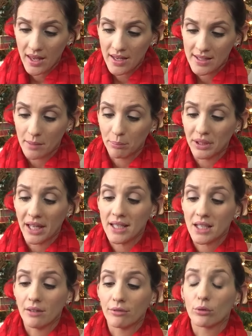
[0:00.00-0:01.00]
is a
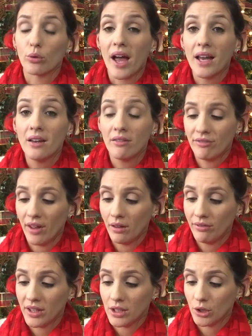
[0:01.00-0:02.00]
blend of red
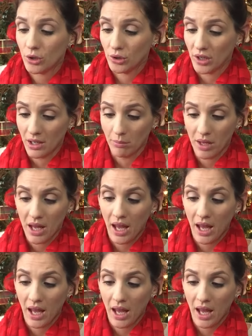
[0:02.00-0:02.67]
velvet cream